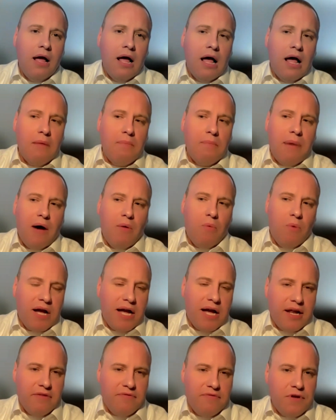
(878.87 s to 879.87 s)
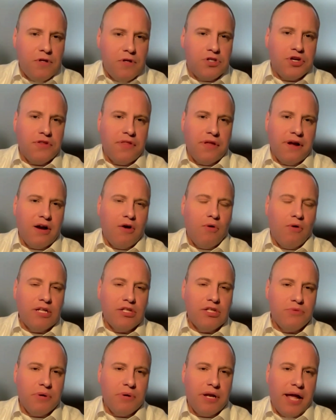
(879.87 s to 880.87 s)
about what kind of future they're going
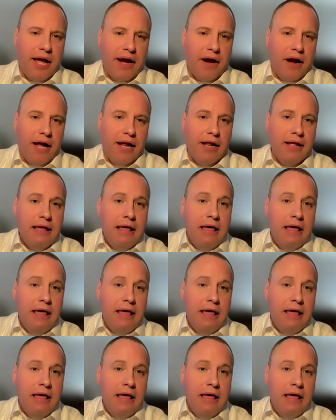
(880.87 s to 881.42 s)
to inherit.